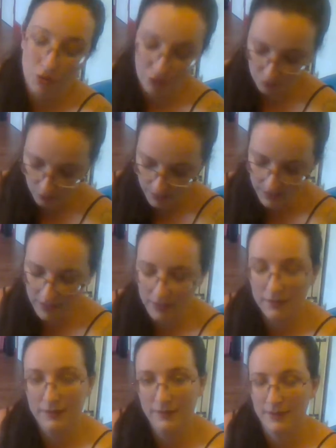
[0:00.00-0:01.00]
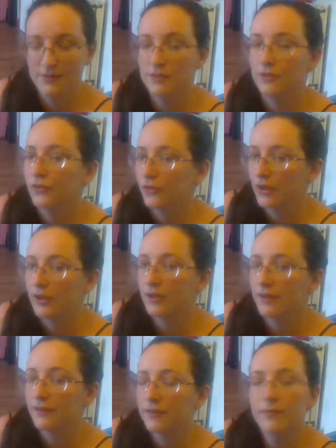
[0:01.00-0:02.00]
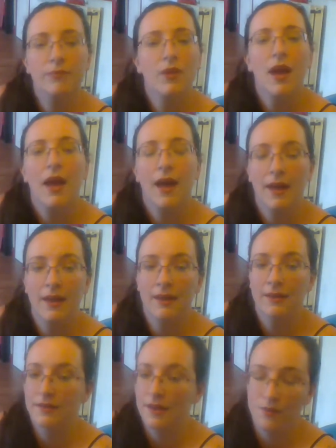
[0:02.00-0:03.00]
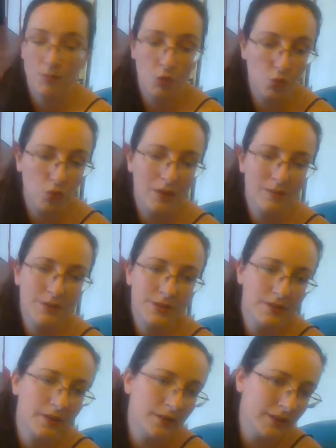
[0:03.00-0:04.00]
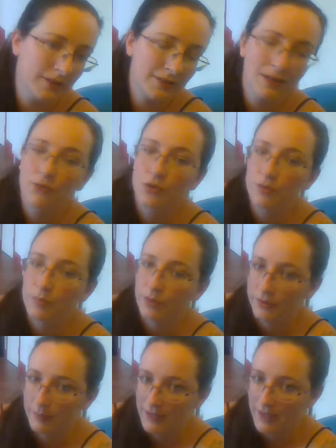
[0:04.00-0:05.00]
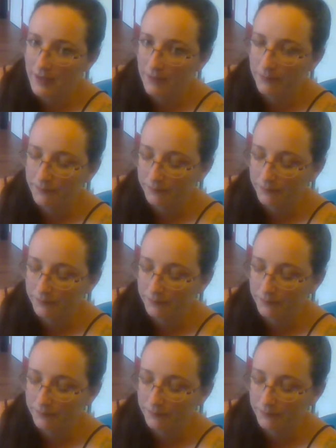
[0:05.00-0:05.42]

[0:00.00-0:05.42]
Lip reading: 3 Sentinel Circlets and get them all up to the highest level you possibly can.